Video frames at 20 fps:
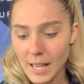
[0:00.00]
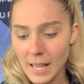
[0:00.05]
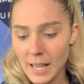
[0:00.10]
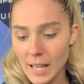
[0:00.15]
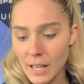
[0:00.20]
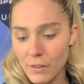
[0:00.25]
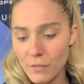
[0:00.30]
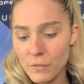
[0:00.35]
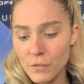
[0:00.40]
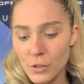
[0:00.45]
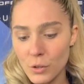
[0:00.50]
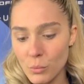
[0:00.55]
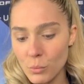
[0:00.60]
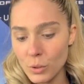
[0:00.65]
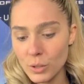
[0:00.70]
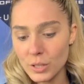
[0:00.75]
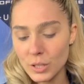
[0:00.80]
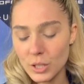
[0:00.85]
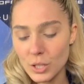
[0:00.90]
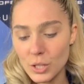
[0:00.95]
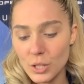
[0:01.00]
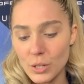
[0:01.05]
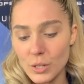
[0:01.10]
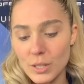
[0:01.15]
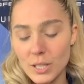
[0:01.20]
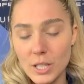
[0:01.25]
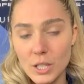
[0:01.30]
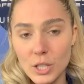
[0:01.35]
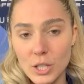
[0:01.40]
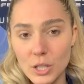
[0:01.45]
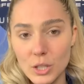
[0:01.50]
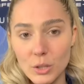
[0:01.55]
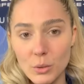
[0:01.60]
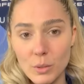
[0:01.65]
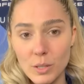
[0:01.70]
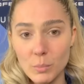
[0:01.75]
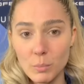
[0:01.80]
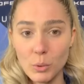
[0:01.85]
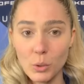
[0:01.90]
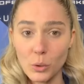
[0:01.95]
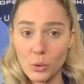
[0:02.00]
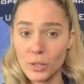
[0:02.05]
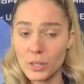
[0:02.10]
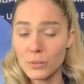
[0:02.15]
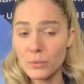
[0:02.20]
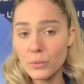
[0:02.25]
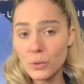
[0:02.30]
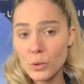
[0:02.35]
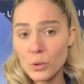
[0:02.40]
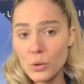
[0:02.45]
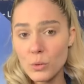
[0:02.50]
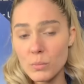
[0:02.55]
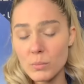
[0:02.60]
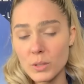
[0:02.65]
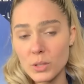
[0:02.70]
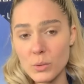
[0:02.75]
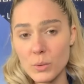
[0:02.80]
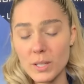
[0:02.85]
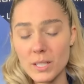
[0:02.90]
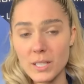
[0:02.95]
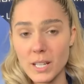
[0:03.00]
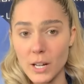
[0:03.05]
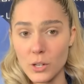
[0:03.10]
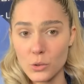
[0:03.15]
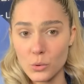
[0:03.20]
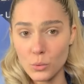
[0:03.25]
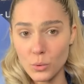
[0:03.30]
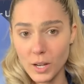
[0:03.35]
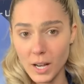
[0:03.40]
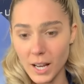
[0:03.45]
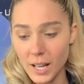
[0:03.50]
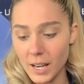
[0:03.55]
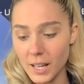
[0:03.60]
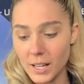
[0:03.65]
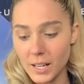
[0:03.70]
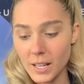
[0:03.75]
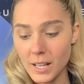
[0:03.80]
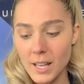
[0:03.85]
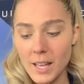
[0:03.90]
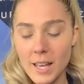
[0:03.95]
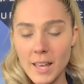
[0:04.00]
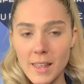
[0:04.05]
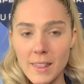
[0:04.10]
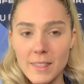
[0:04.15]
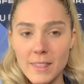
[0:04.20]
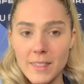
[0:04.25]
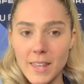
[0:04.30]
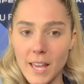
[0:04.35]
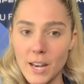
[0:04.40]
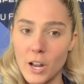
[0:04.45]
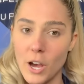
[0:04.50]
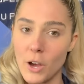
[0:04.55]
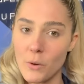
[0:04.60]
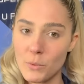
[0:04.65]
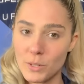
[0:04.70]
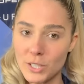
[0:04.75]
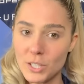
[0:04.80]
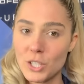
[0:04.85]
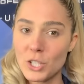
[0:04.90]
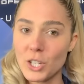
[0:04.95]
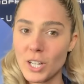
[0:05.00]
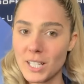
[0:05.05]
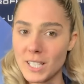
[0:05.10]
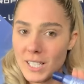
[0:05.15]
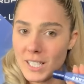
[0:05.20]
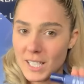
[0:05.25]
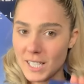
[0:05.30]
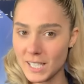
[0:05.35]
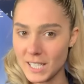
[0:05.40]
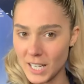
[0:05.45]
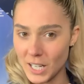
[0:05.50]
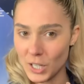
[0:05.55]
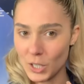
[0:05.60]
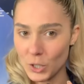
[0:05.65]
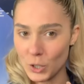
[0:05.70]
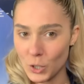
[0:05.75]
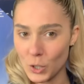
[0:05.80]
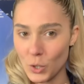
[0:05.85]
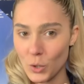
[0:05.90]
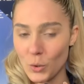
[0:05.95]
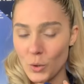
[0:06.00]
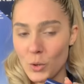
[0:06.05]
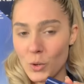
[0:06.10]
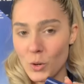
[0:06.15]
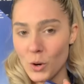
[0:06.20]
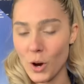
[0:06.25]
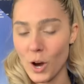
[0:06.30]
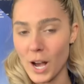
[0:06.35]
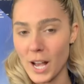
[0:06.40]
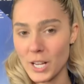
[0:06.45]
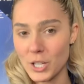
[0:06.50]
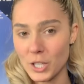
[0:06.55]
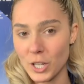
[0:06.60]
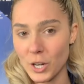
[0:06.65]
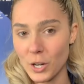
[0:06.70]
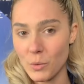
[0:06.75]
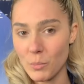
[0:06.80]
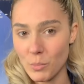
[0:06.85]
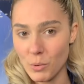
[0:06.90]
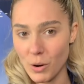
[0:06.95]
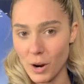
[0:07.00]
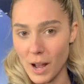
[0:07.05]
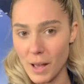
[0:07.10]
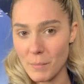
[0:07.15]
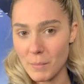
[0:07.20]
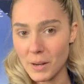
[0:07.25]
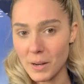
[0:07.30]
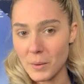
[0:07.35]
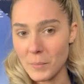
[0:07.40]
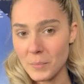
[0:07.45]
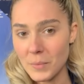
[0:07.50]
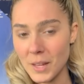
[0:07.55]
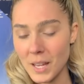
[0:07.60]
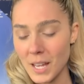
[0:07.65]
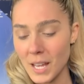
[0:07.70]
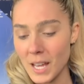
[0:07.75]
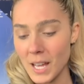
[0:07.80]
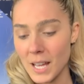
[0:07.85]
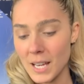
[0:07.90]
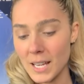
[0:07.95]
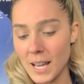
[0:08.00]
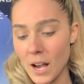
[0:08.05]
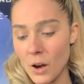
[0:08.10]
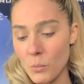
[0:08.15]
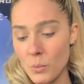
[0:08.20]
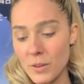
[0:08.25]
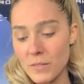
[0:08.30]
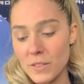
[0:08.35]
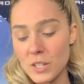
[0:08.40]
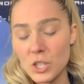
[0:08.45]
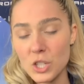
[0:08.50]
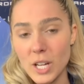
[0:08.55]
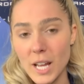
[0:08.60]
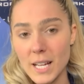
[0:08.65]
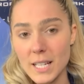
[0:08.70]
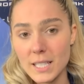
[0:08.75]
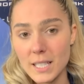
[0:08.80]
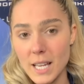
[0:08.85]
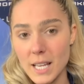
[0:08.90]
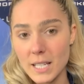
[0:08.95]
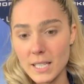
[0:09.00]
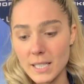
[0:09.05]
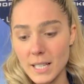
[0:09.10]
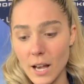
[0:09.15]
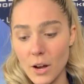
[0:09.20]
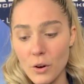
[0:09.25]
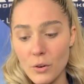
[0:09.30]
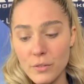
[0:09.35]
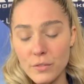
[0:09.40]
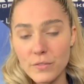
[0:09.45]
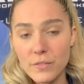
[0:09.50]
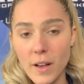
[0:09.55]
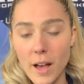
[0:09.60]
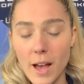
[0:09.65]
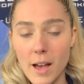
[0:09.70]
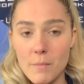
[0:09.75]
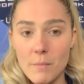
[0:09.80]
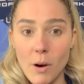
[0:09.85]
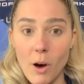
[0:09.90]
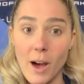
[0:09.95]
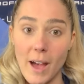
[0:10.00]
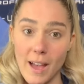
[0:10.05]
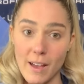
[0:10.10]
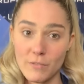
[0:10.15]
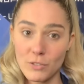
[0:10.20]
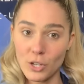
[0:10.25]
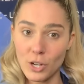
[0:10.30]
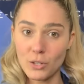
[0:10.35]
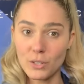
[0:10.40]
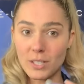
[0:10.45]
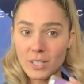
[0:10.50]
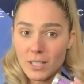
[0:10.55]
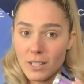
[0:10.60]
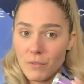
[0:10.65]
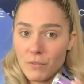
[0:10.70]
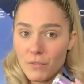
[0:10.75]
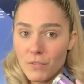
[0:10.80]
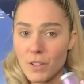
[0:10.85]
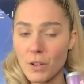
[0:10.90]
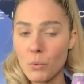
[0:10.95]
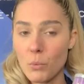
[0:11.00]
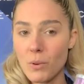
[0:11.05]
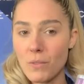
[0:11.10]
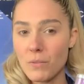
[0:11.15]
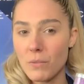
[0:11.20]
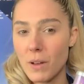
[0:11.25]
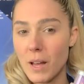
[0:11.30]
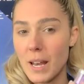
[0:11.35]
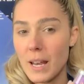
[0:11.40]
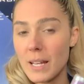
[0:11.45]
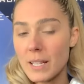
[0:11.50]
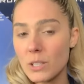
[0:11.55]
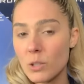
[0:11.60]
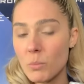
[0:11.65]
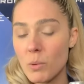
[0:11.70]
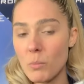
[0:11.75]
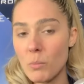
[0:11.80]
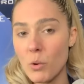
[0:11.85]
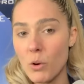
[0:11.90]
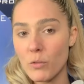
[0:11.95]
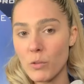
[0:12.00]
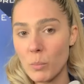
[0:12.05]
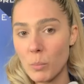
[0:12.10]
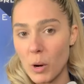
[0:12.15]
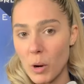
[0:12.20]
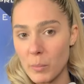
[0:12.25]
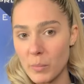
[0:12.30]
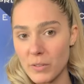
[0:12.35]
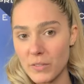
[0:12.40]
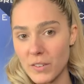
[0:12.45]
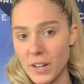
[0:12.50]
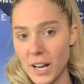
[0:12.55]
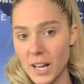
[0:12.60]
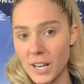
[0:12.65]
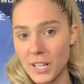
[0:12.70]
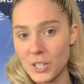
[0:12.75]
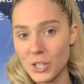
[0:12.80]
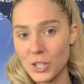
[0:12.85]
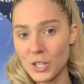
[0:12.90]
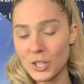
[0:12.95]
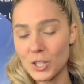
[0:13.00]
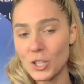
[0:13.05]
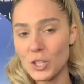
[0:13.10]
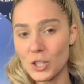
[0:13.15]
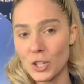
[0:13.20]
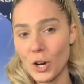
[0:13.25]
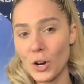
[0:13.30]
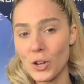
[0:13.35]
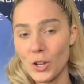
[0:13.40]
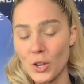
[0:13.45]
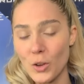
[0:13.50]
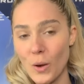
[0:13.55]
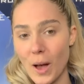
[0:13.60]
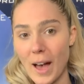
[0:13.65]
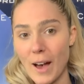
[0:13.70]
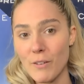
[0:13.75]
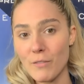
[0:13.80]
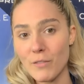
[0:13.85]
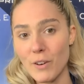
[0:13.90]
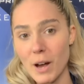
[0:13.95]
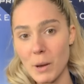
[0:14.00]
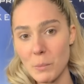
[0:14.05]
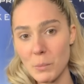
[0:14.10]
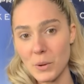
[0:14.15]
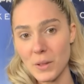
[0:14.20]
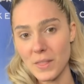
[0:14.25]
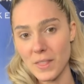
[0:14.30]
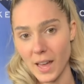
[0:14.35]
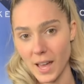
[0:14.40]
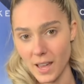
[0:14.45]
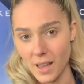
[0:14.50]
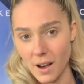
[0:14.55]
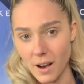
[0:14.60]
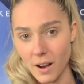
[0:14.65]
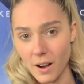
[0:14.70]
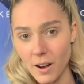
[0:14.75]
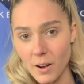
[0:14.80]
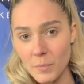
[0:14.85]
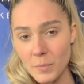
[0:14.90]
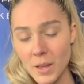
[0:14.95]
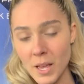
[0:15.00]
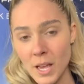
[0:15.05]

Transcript: If you want to use it just to its purest form, to its natural colour, then I would suggest to stick to your eyeshadow primer. Now with the shades themselves, I have chosen something with a little bit more of a pop of colour just to show you how vibrant they are.